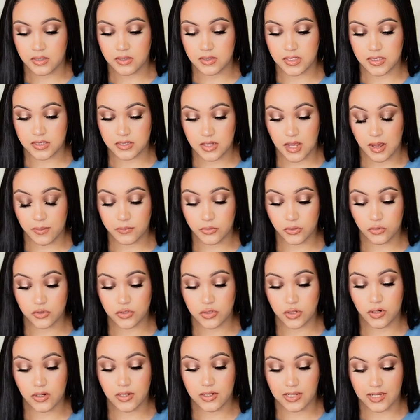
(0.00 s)
The top notes
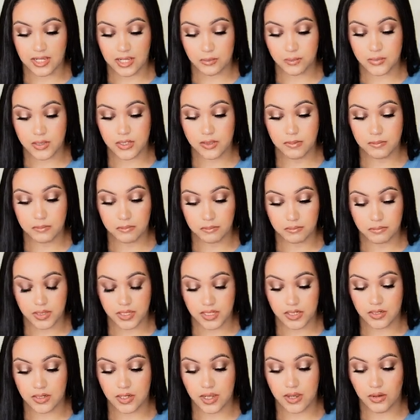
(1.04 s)
are lemon,
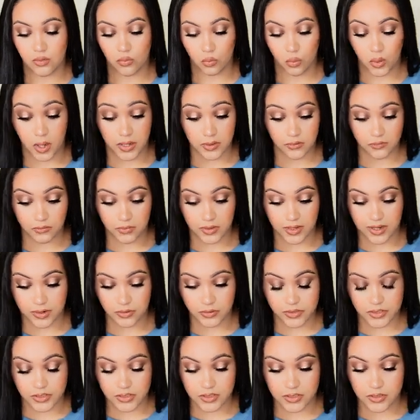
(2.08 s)
mint, and white
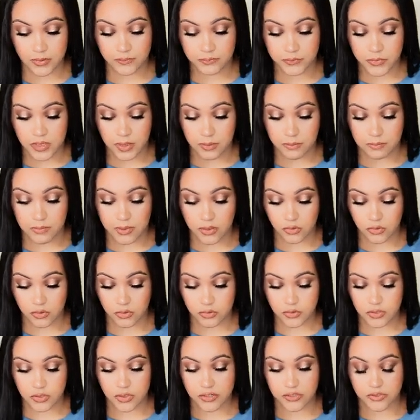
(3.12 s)
flowers. Middle
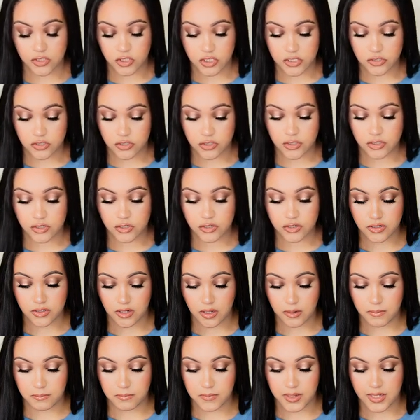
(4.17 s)
notes are ginger,
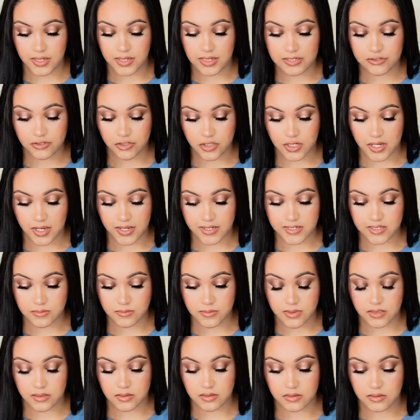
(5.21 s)
nutmeg,
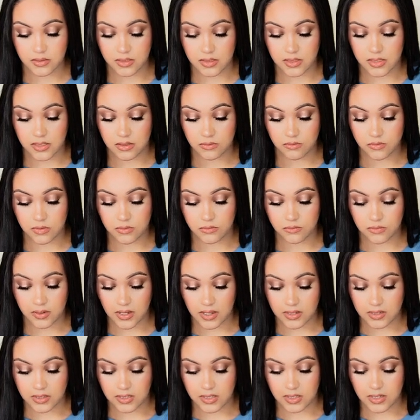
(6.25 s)
jasmine, lily of the
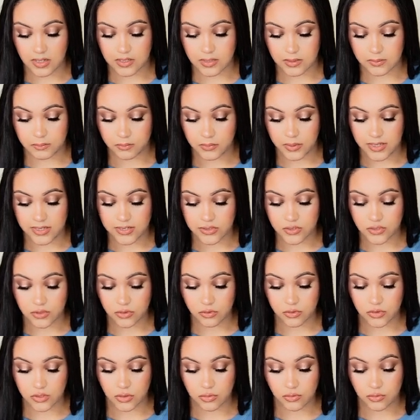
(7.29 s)
valley, and the base
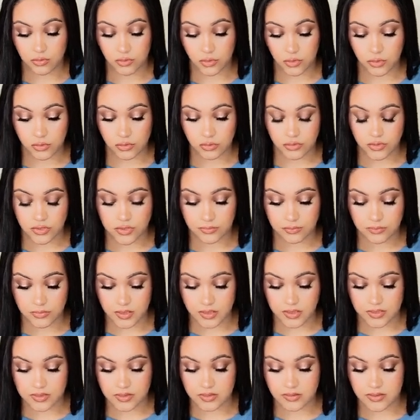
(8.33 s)
notes are rose,
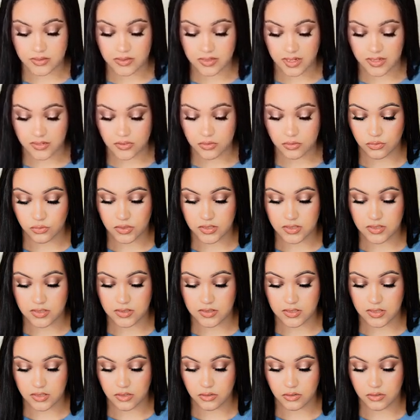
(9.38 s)
musk, sandalwood,
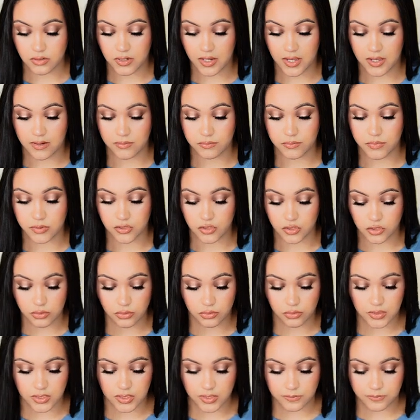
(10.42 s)
cedar, and
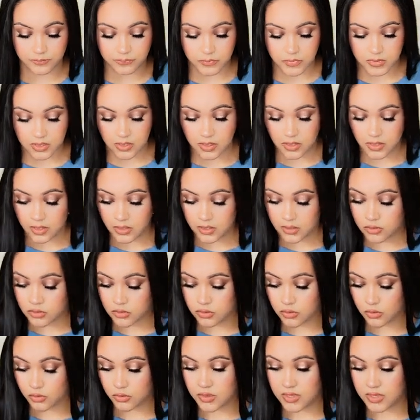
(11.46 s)
patchouli.
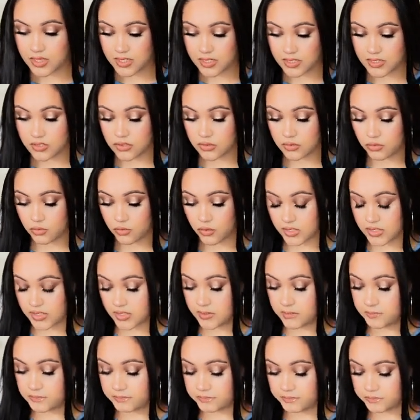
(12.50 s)
So this
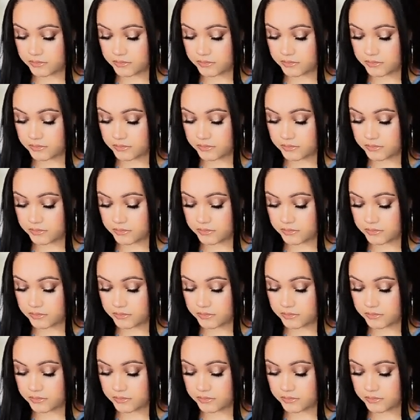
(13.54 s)
one,